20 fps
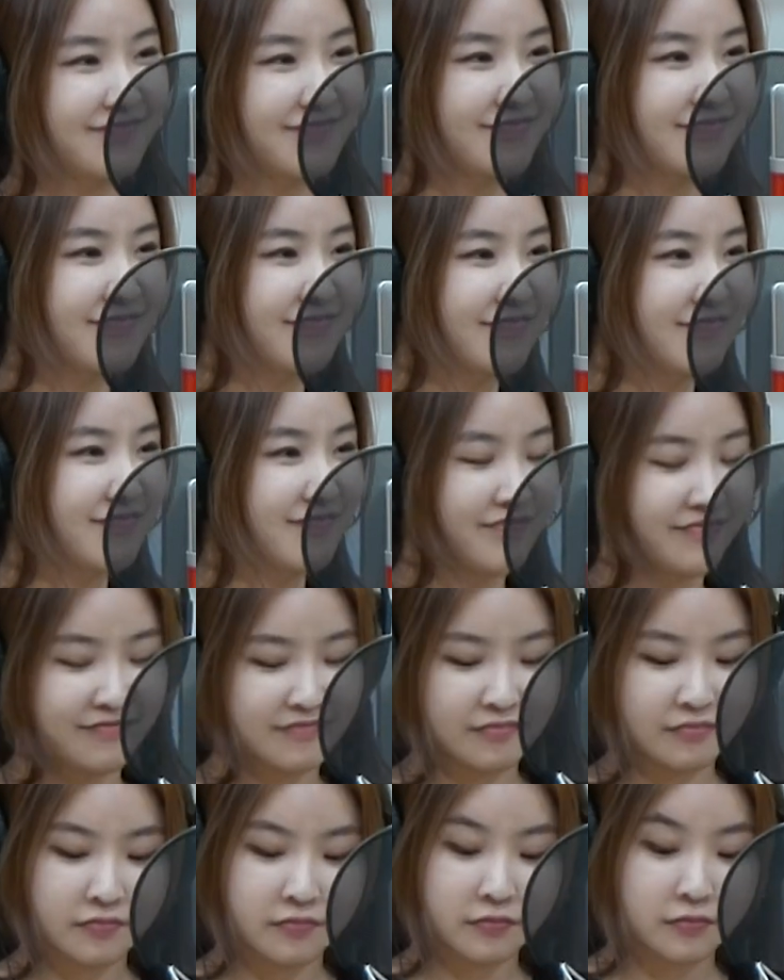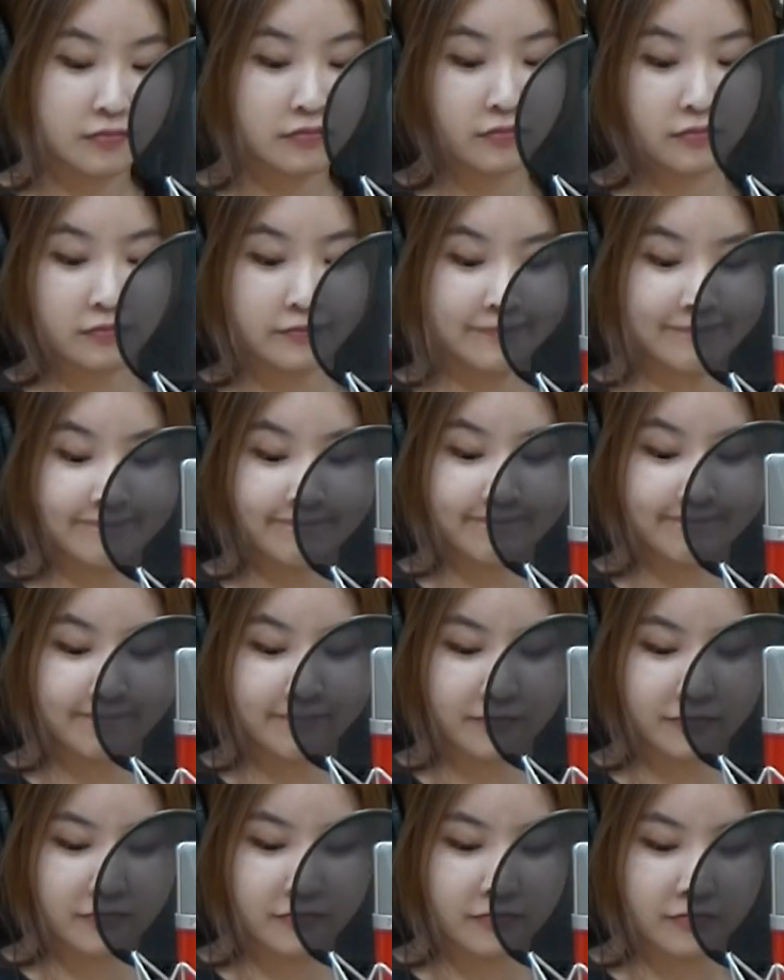
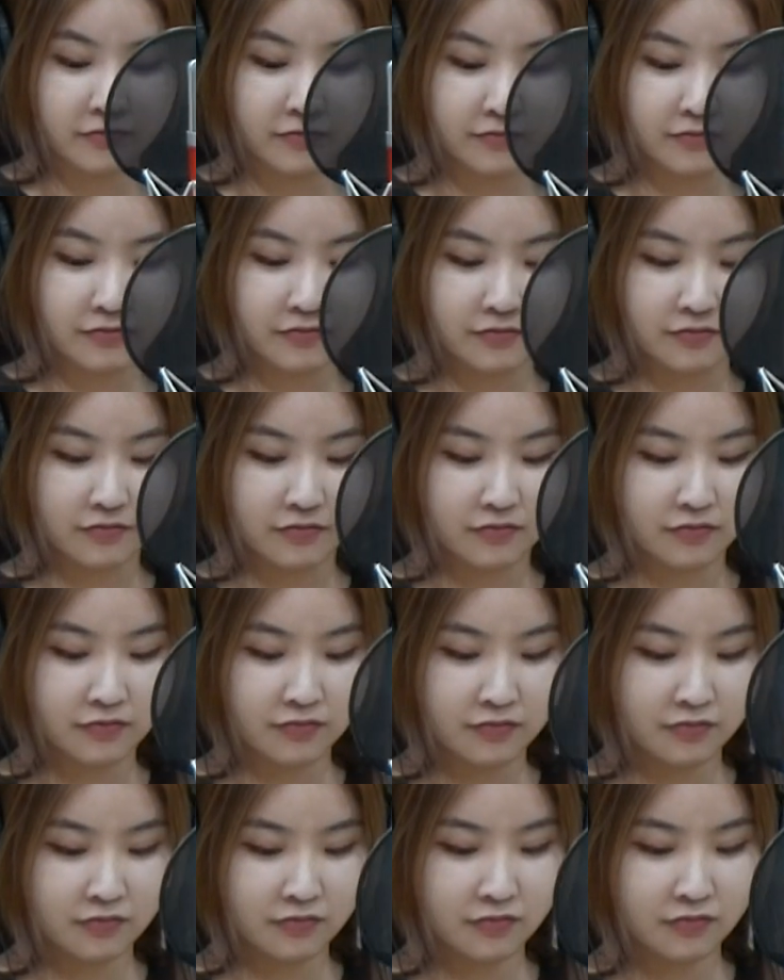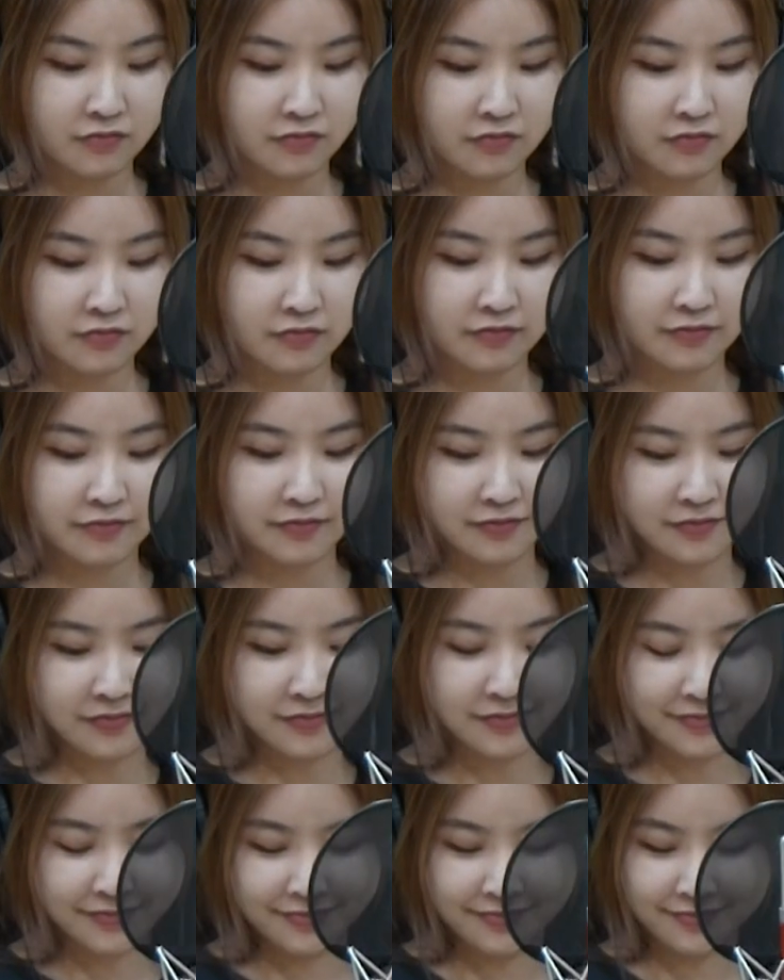
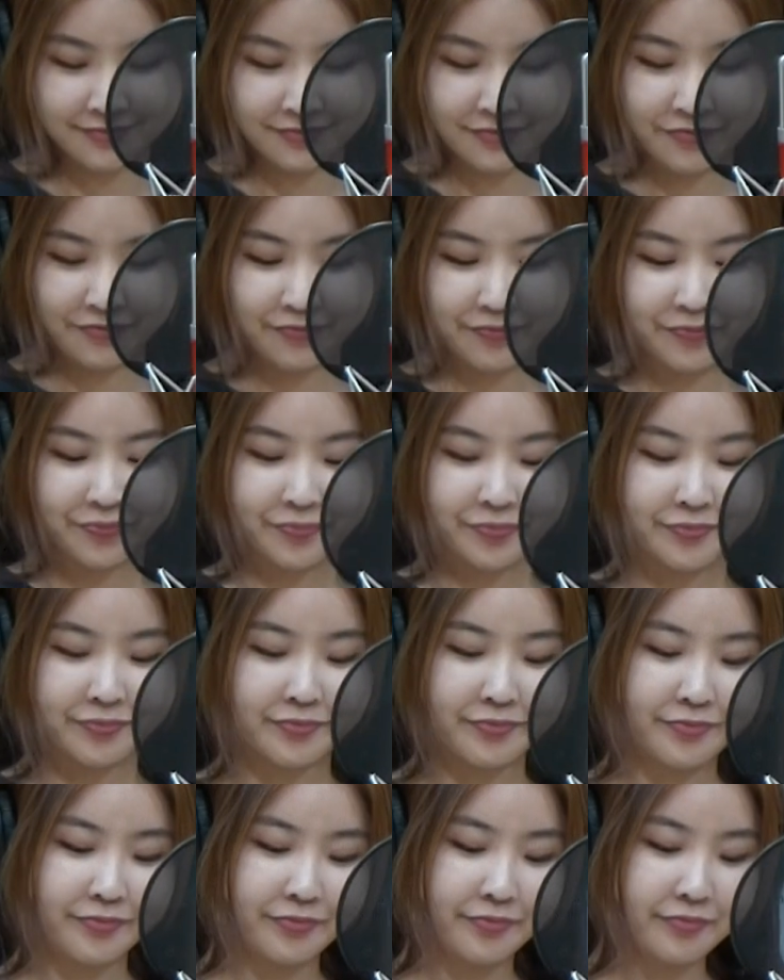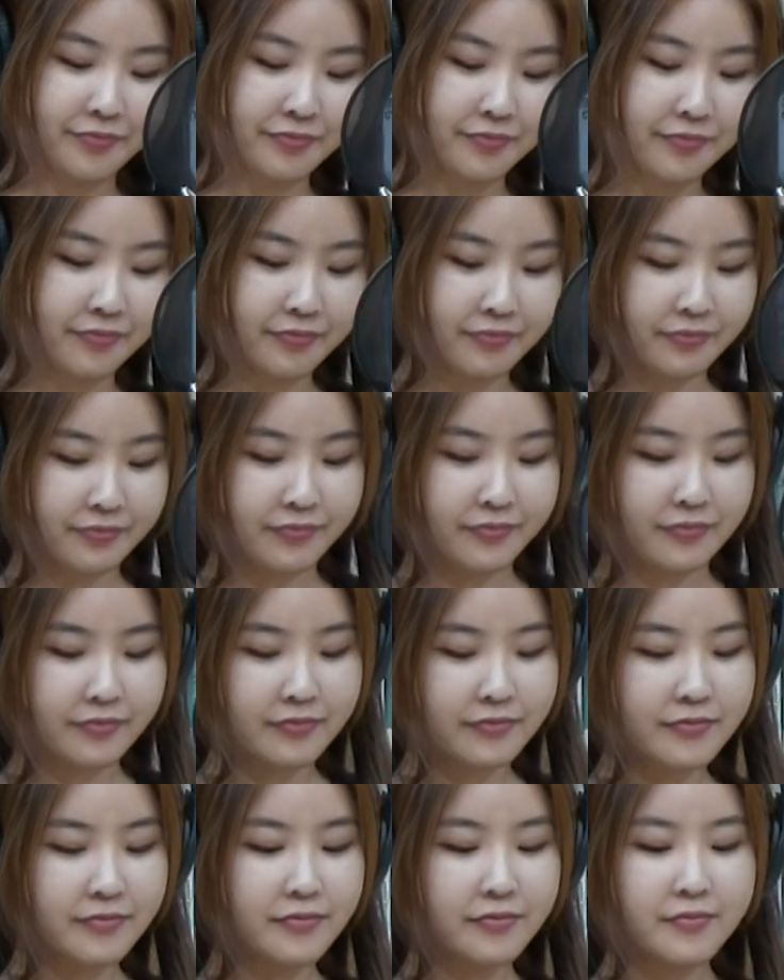
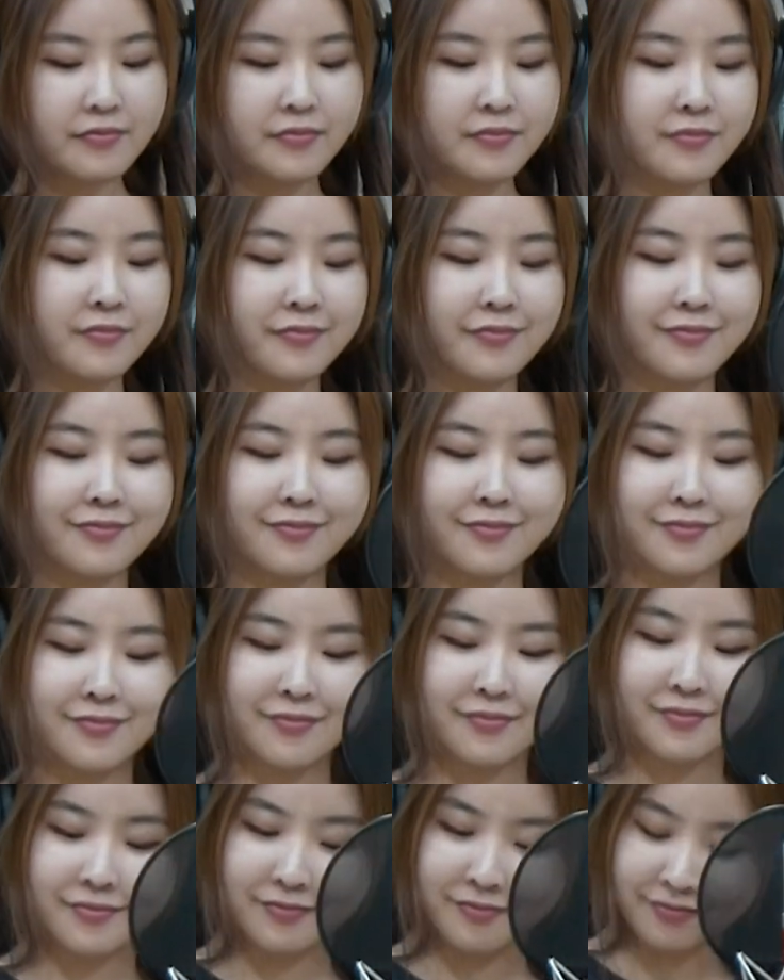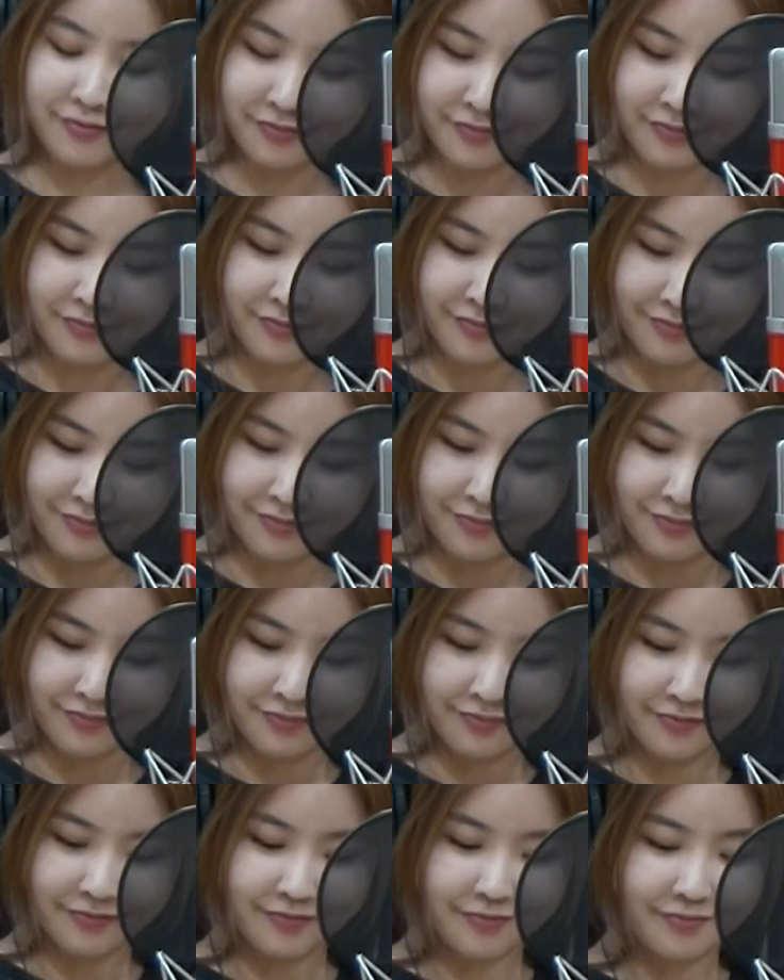This person isn't speaking.